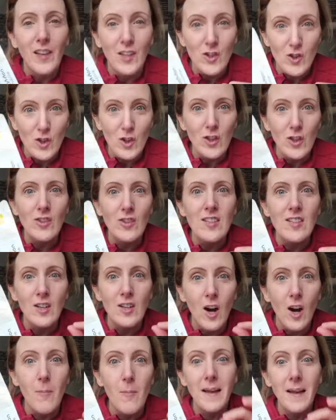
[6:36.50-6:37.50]
just
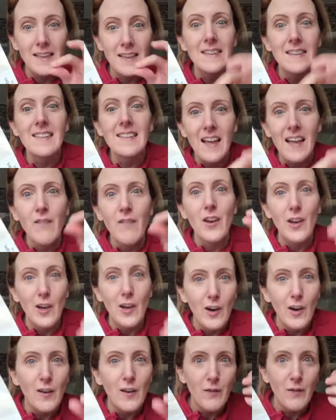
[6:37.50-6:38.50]
comment 7
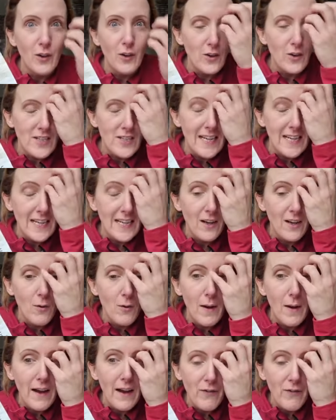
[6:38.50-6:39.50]
or 14 or
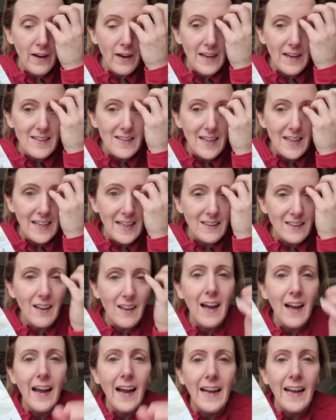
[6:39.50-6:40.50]
whatever it is that you'd
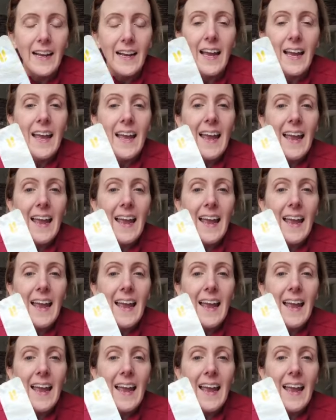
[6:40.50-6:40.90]
like.